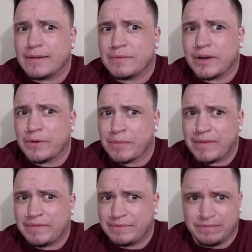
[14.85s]
or my
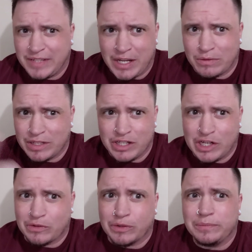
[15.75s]
videos in
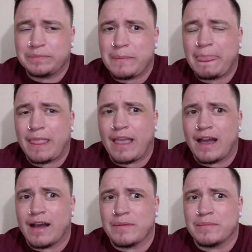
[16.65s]
general,
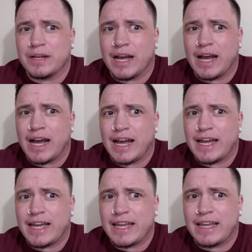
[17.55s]

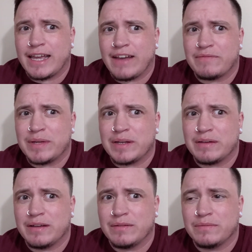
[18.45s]
I have been
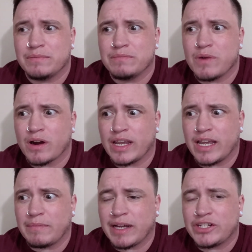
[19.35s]

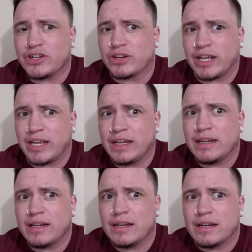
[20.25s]
marking my journey
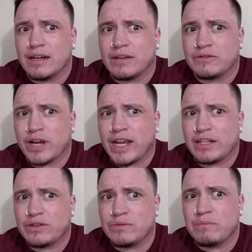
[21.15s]
of trying
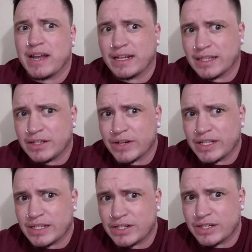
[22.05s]
to medically
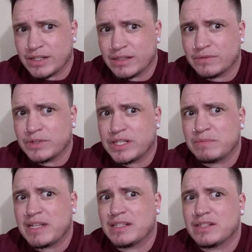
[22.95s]
transition, which
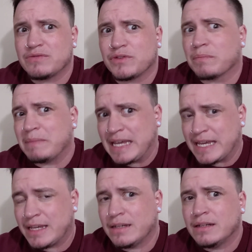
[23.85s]
means for
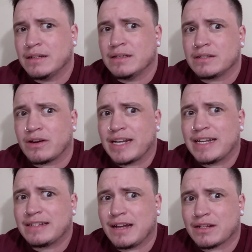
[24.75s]
me starting
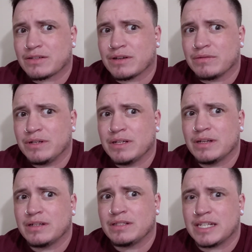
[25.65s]
testosterone
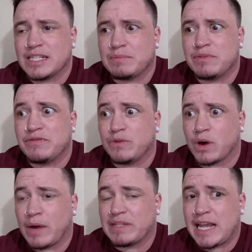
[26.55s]
since before
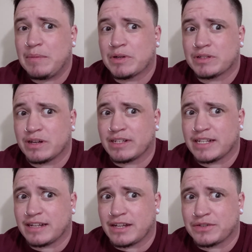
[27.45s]
I was able to start
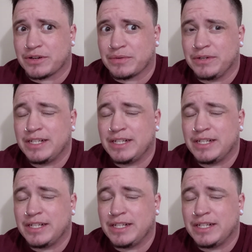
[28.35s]
testosterone,